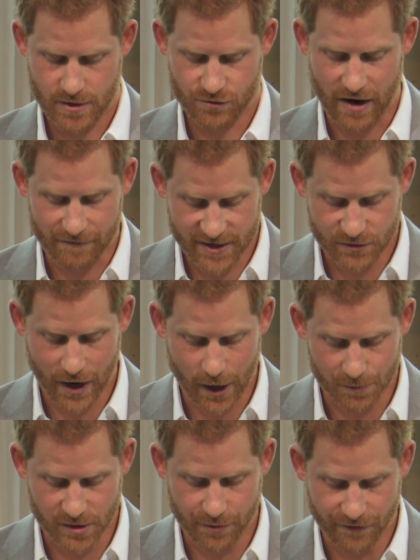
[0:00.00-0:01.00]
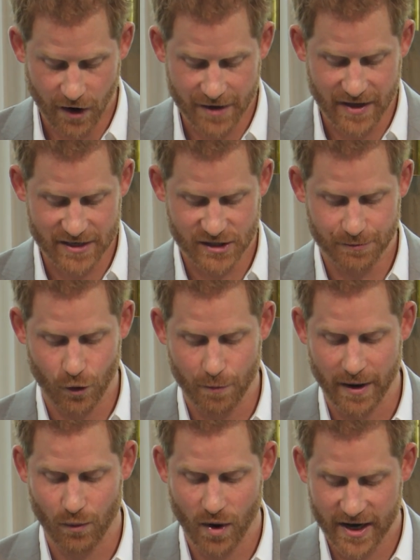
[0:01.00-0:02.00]
Travalyst will help to provide that support
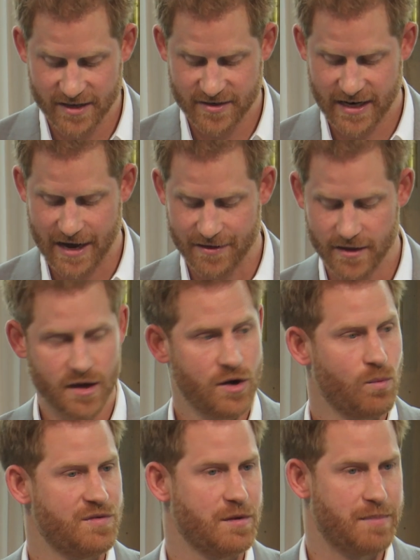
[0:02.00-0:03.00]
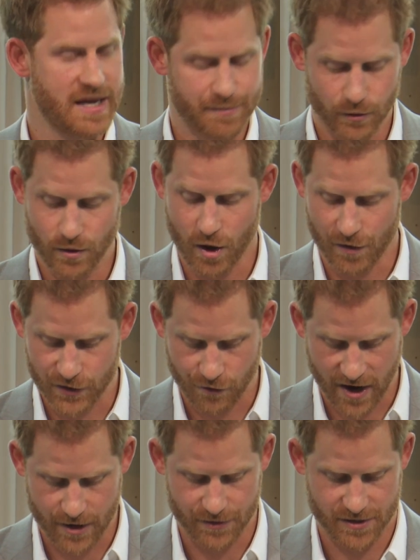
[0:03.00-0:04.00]
by working together with the people on the
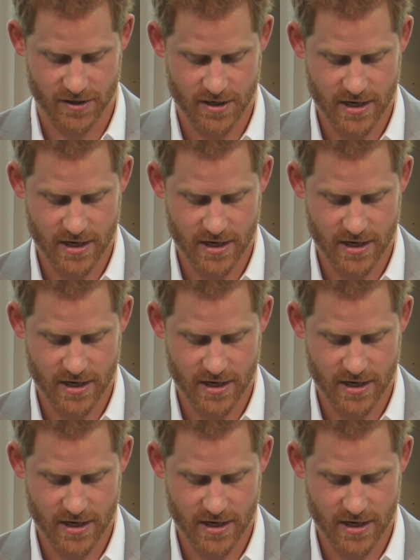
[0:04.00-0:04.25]
ground,